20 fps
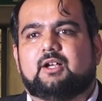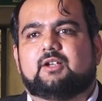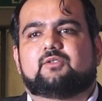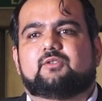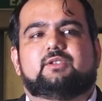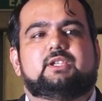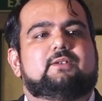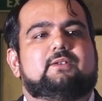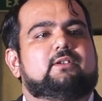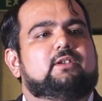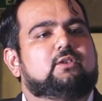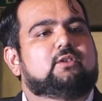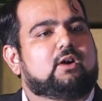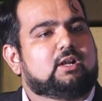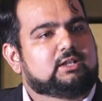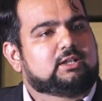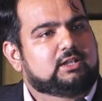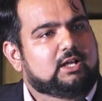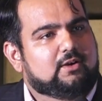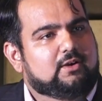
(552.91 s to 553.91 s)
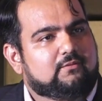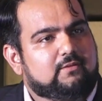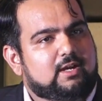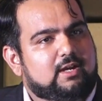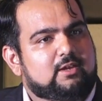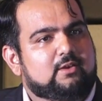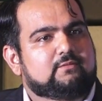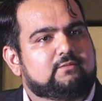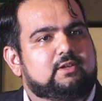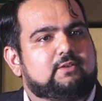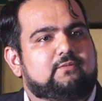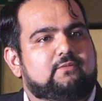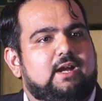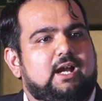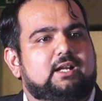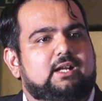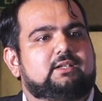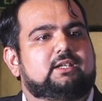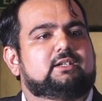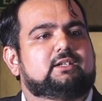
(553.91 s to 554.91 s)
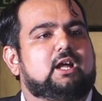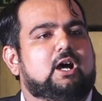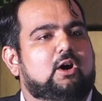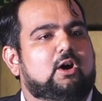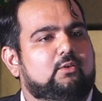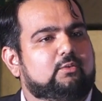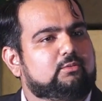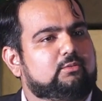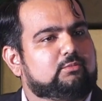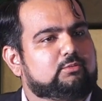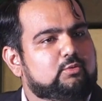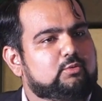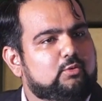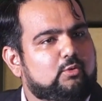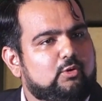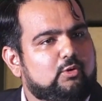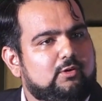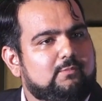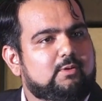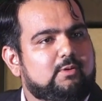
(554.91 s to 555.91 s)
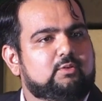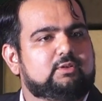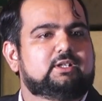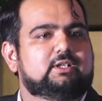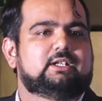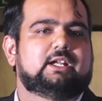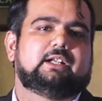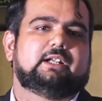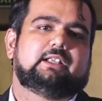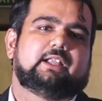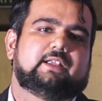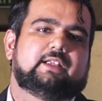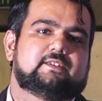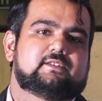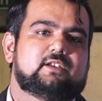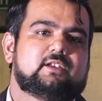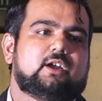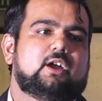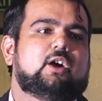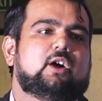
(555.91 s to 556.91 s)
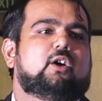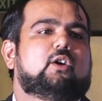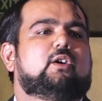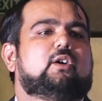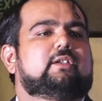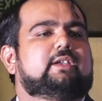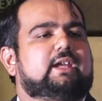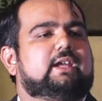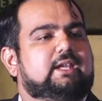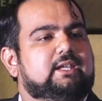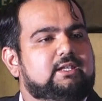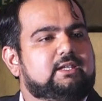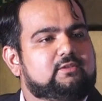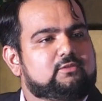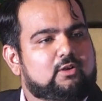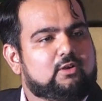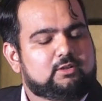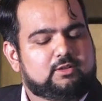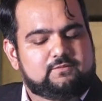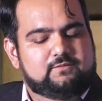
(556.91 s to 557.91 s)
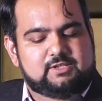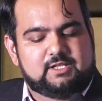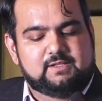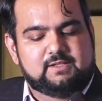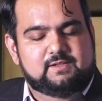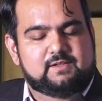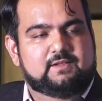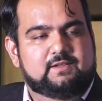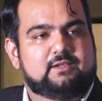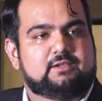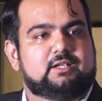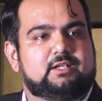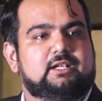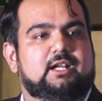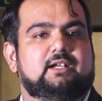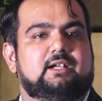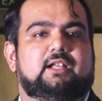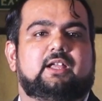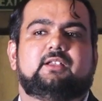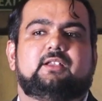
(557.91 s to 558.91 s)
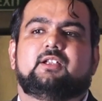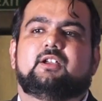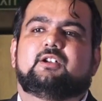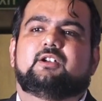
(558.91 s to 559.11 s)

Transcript: So they were not aware of the fact that how to go about the deadlines or any sort of changes in the deadline.